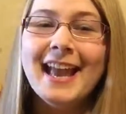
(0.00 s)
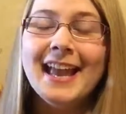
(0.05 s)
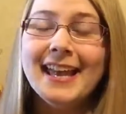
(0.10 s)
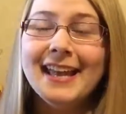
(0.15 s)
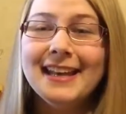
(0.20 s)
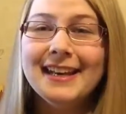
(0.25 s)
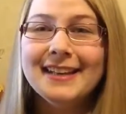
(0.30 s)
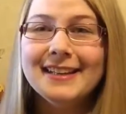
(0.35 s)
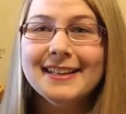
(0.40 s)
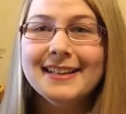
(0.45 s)

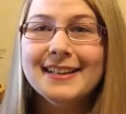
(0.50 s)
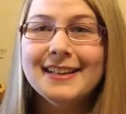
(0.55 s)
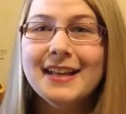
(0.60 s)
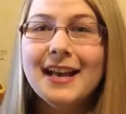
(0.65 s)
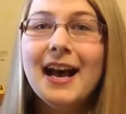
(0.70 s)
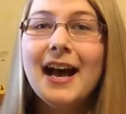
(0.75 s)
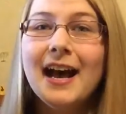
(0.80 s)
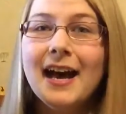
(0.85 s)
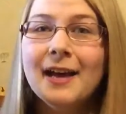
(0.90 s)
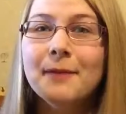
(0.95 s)

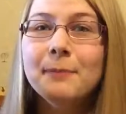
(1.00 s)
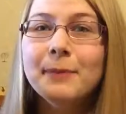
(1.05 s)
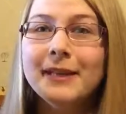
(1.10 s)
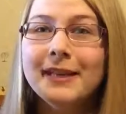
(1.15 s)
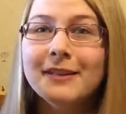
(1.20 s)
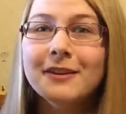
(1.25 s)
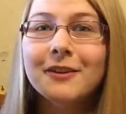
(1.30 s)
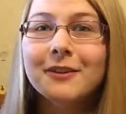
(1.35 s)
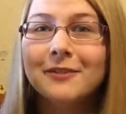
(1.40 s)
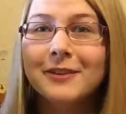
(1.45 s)
I
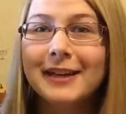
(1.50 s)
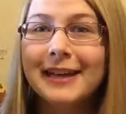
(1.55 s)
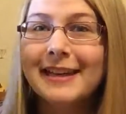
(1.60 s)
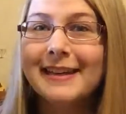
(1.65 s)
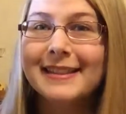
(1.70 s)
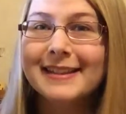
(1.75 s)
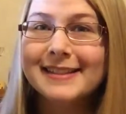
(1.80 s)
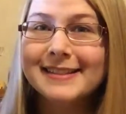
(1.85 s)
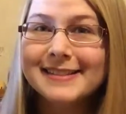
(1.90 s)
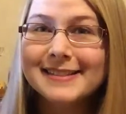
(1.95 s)
plan on
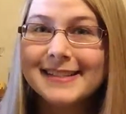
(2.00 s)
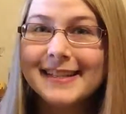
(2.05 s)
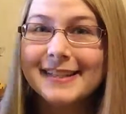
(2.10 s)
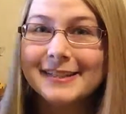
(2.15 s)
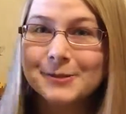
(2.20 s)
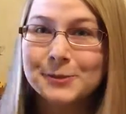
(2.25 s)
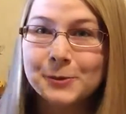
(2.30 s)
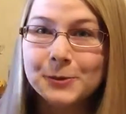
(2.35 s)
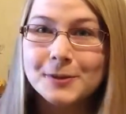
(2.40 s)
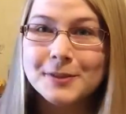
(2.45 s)
reading this
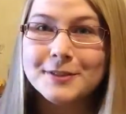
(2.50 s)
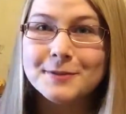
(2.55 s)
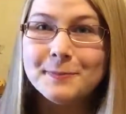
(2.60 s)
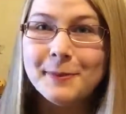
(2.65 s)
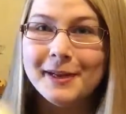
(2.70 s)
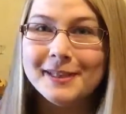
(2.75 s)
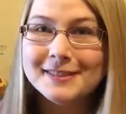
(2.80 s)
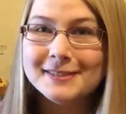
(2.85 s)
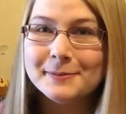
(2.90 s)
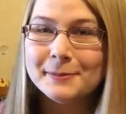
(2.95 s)
as soon as
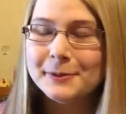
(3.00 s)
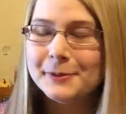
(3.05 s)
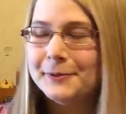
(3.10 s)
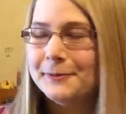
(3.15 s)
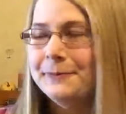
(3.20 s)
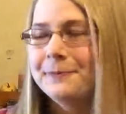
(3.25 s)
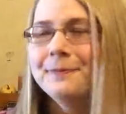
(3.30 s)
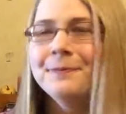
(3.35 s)
possible.